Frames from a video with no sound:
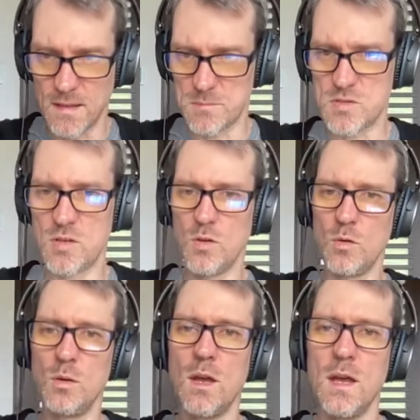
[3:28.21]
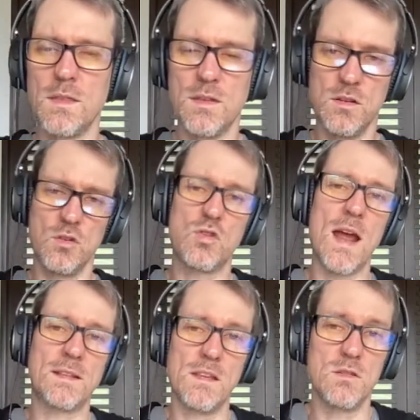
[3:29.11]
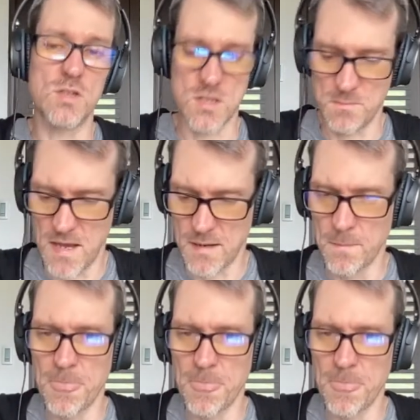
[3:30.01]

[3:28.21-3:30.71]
them to the new track that you just made.